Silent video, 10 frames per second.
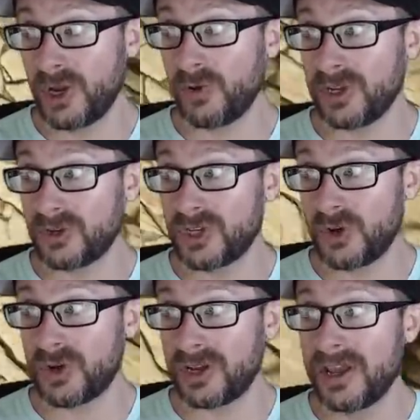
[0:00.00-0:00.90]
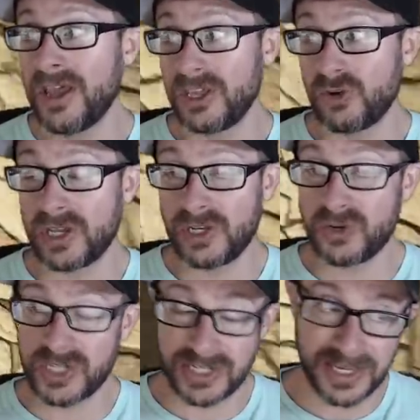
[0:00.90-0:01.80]
know what you're doing, you can
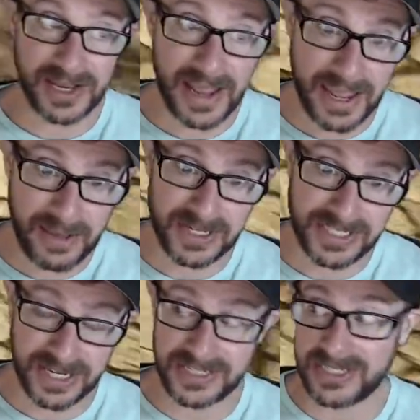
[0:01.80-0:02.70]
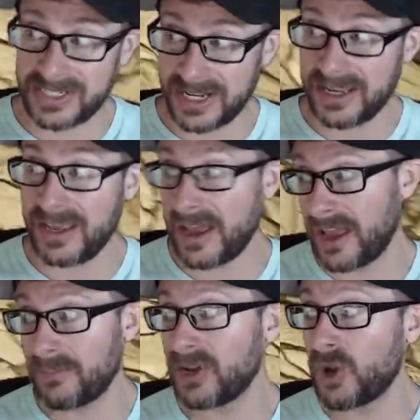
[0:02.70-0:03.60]
use it to get aim assist, sticky
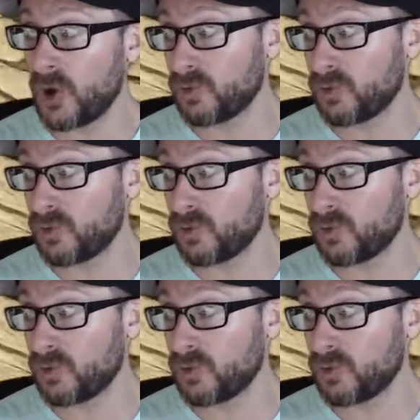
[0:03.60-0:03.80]
aim, and no